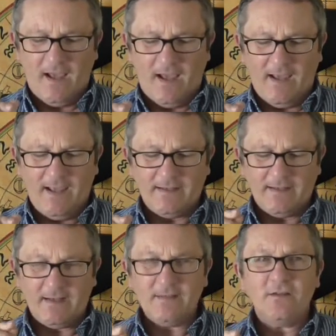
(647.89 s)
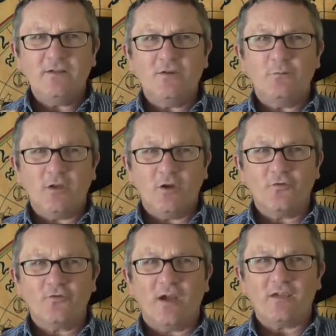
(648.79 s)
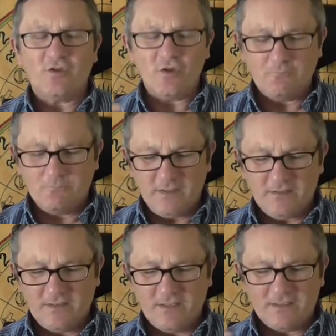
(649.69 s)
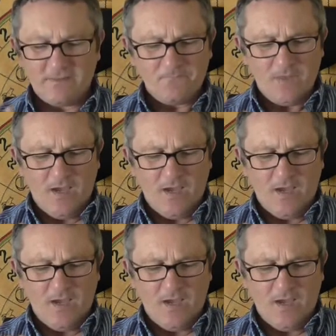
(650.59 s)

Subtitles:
And anything to do with contracts, new business,